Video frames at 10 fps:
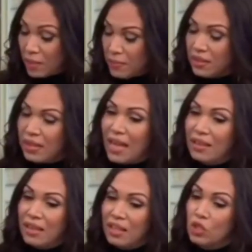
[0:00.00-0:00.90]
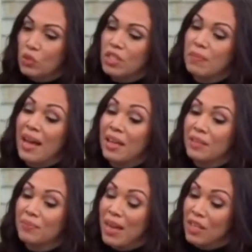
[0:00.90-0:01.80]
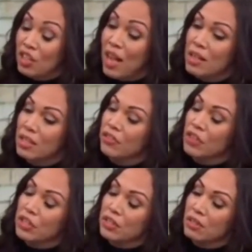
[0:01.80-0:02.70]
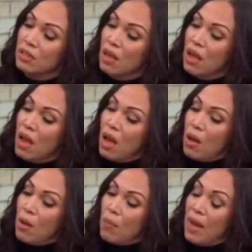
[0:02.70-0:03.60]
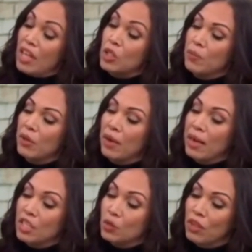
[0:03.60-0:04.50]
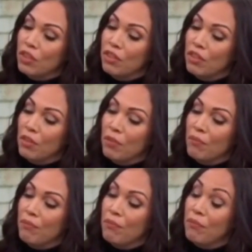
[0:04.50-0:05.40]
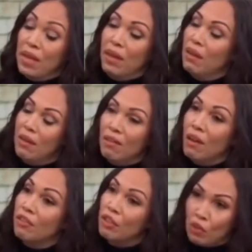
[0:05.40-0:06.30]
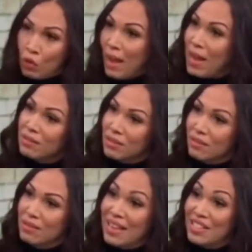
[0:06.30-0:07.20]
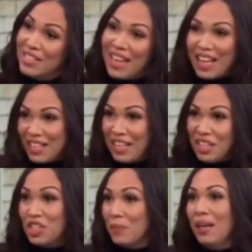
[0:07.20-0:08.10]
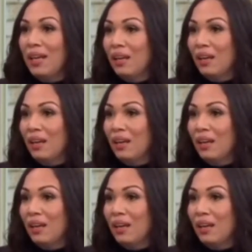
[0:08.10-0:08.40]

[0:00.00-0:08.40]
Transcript: sad that this was my child's first experience with being in love or romance. That's saddening to me.